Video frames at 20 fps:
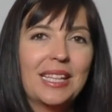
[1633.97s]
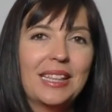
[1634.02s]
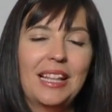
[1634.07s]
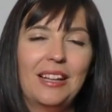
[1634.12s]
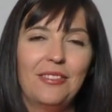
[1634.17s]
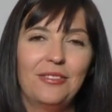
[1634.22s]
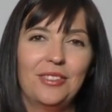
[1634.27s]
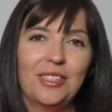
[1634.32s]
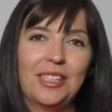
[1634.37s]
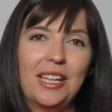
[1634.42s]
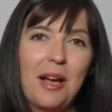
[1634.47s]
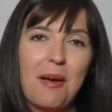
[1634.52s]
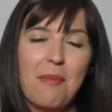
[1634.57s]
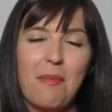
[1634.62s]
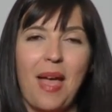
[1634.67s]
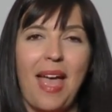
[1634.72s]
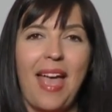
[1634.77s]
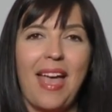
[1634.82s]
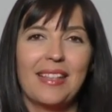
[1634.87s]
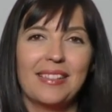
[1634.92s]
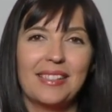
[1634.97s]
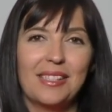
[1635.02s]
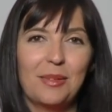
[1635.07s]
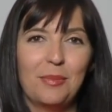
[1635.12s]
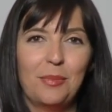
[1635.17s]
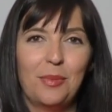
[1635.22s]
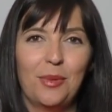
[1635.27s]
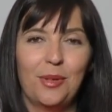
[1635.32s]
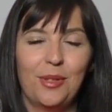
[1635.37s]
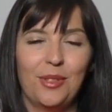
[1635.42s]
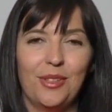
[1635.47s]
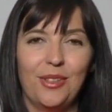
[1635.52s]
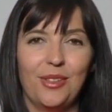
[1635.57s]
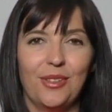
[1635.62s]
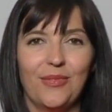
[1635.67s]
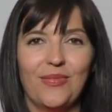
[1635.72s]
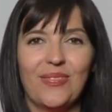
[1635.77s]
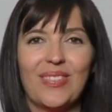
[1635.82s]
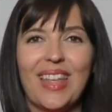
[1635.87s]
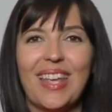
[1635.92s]
I'd love to come and support
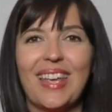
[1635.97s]
you.